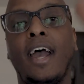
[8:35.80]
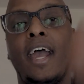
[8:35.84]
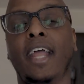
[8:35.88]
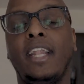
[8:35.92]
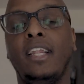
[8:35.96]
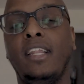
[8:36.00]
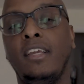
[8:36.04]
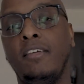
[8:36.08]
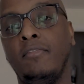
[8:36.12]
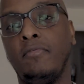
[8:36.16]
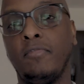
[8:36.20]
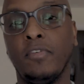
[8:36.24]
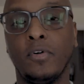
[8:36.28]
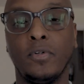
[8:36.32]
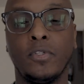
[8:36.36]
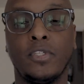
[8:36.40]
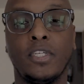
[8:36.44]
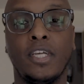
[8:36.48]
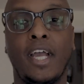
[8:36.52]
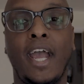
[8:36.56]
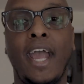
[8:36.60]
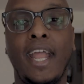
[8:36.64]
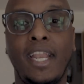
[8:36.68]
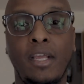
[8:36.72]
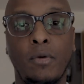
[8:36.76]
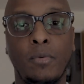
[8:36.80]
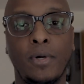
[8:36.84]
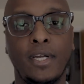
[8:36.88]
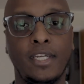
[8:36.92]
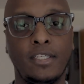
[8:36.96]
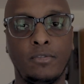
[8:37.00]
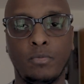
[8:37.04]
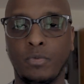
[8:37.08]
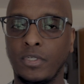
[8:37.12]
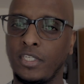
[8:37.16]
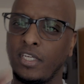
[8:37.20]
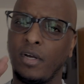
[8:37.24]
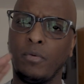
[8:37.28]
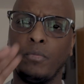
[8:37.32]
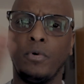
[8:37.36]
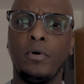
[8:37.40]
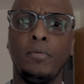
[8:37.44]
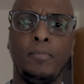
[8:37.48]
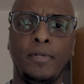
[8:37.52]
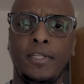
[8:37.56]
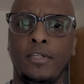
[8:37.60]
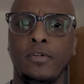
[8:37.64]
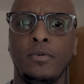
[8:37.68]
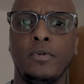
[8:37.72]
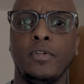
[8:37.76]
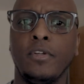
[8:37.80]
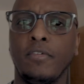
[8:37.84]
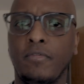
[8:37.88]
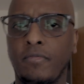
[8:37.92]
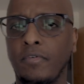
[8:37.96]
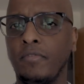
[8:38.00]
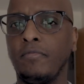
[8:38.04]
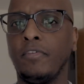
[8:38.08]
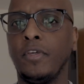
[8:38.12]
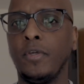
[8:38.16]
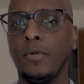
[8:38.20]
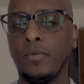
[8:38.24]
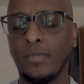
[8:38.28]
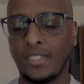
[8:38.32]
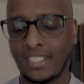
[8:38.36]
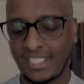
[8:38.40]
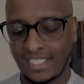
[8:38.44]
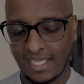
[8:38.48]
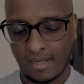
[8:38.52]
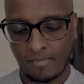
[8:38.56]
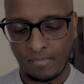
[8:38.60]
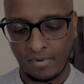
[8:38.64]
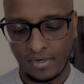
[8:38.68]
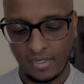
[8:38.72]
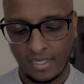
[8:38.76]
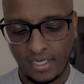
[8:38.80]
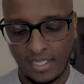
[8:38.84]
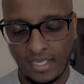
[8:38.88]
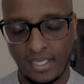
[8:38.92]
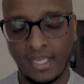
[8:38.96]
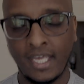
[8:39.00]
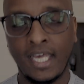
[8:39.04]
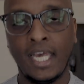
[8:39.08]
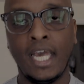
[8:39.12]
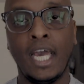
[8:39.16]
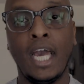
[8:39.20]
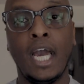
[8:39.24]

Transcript: ND filter anyways, which I will be doing a review separately.